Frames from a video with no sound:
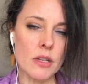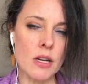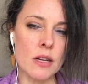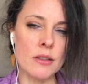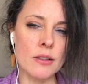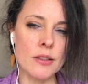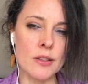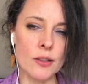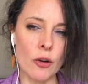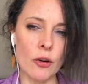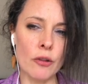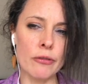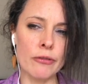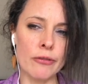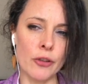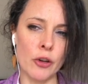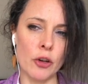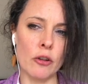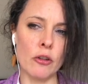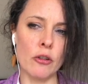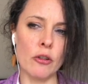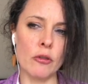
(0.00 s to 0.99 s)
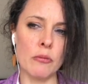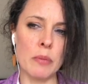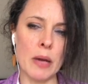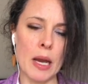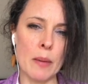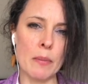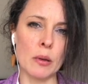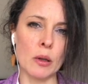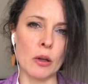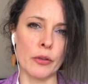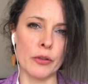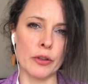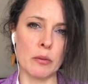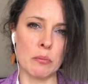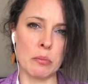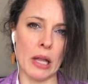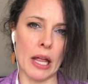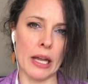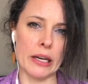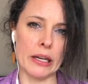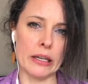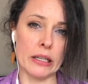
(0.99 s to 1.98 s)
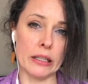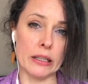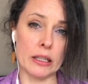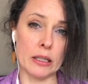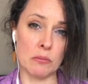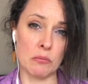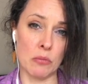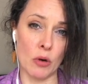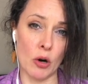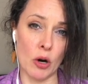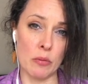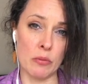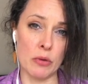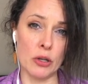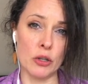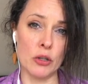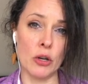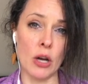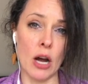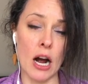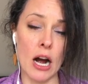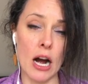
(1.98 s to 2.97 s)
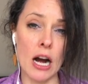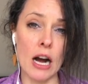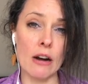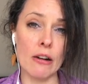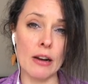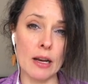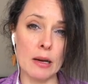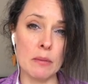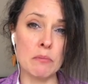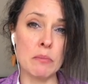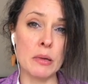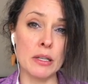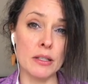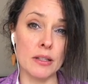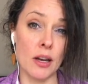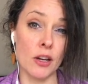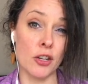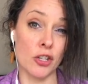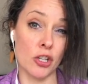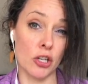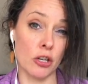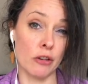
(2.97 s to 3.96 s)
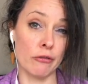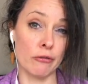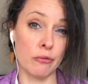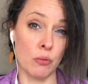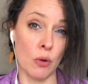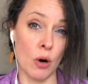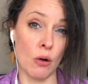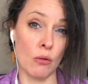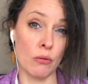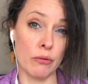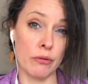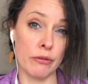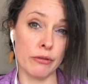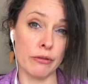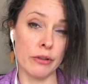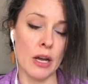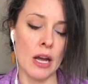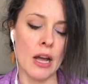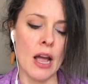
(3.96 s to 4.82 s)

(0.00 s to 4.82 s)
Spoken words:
And so few people on the planet at the moment are in possession of wealth.